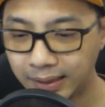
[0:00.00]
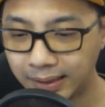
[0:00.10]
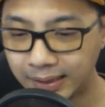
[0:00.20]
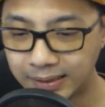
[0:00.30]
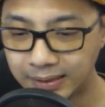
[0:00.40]

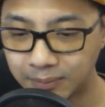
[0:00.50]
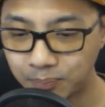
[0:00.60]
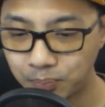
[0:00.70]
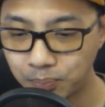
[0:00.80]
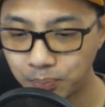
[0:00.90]
is
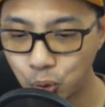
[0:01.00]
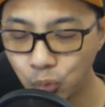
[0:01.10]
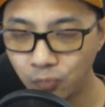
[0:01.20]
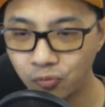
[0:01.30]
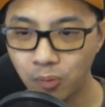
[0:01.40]

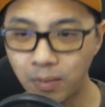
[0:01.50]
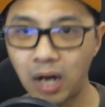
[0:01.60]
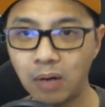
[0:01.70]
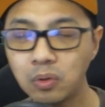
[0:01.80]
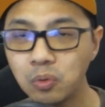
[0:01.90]
pulled from
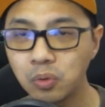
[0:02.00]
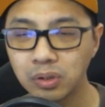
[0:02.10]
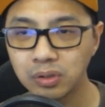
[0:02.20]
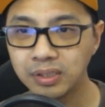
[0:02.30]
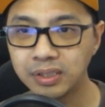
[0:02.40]
our
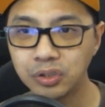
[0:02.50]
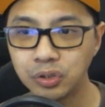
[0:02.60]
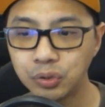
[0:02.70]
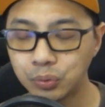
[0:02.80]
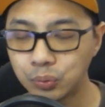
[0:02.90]
world
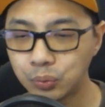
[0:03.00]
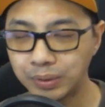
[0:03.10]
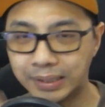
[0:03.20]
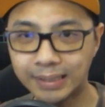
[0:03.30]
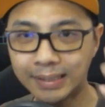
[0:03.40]
into
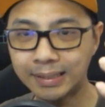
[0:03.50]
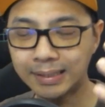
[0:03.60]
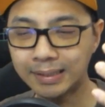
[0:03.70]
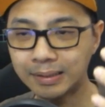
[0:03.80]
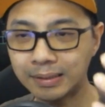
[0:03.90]

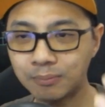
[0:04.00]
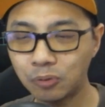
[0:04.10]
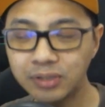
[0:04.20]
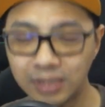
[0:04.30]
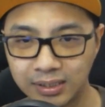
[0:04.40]
the
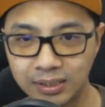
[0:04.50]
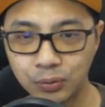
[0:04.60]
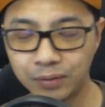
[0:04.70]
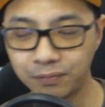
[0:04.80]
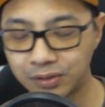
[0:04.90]
Monster Hunter
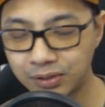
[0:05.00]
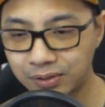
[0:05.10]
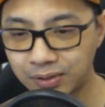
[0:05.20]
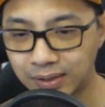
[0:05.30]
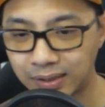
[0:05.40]

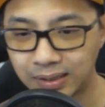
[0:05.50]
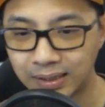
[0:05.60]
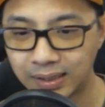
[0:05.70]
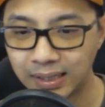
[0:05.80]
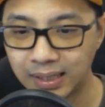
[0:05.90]
universe.
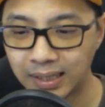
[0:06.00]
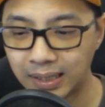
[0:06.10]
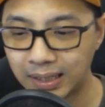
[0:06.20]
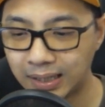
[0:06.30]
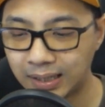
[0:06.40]

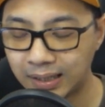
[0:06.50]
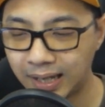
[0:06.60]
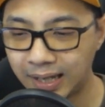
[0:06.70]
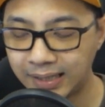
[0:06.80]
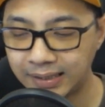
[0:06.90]

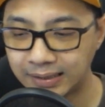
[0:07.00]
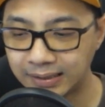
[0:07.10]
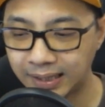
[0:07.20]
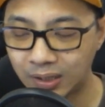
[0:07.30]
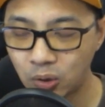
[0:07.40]
And
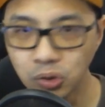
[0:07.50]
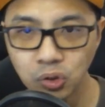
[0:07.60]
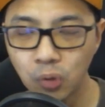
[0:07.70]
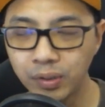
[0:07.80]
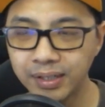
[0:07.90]
the whole
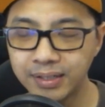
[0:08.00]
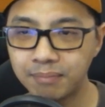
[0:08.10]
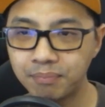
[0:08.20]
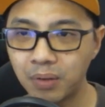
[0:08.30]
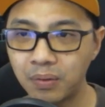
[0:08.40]
story is
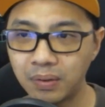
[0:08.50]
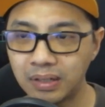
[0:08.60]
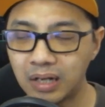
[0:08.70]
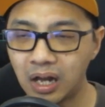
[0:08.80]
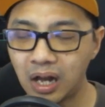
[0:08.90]
about
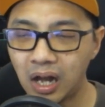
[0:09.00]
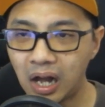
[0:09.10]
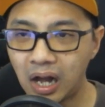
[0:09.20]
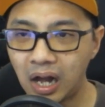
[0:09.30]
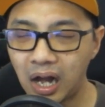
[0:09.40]

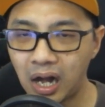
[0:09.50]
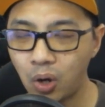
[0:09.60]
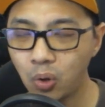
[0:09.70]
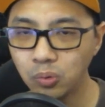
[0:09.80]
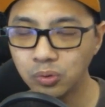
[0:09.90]

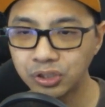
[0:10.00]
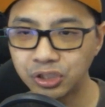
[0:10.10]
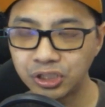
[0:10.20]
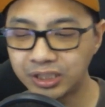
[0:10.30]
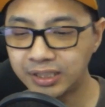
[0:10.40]
how
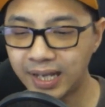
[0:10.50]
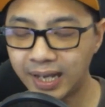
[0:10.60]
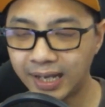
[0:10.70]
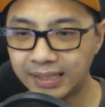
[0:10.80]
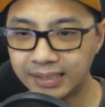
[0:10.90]
she
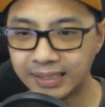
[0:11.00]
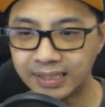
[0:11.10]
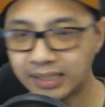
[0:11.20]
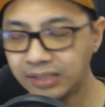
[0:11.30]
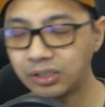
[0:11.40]
and the
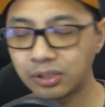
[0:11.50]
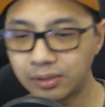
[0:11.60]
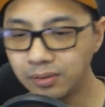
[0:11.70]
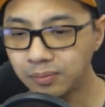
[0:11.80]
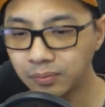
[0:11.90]

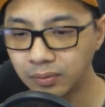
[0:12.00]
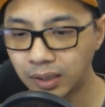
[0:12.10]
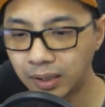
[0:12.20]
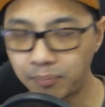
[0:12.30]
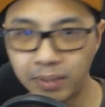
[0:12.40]
hunter,
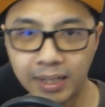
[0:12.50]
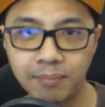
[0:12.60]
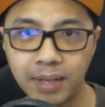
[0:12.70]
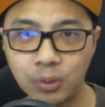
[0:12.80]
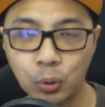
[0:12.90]

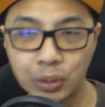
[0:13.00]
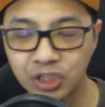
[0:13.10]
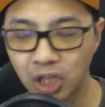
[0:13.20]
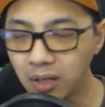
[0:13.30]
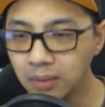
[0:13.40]
played by Tony
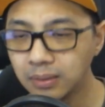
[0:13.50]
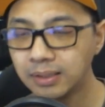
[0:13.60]
Jaa,